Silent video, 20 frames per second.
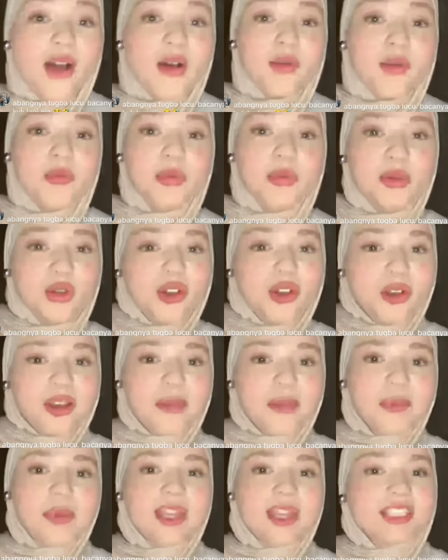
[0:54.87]
Wouldn't it
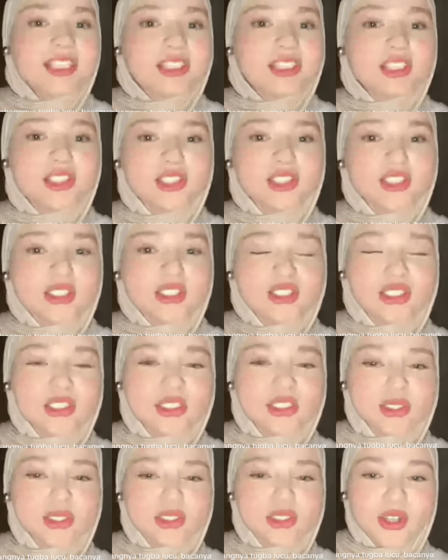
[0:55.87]
be
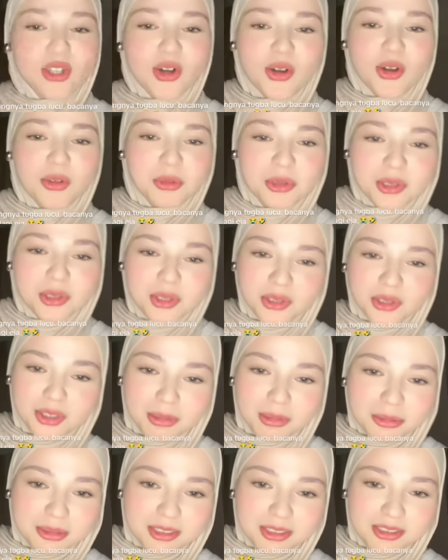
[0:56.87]
so cool?
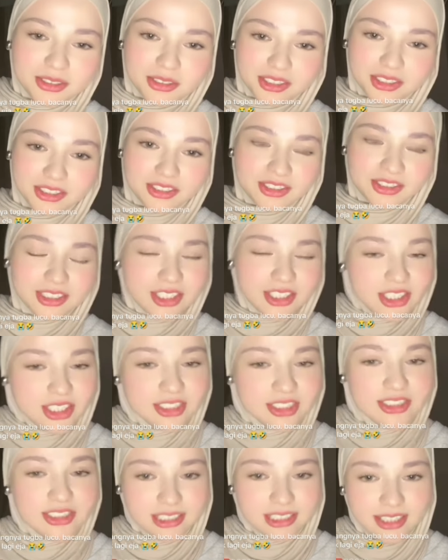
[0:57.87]
We go to Indonesia
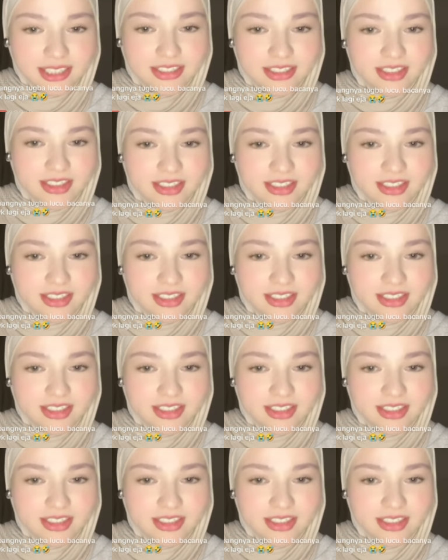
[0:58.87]
together.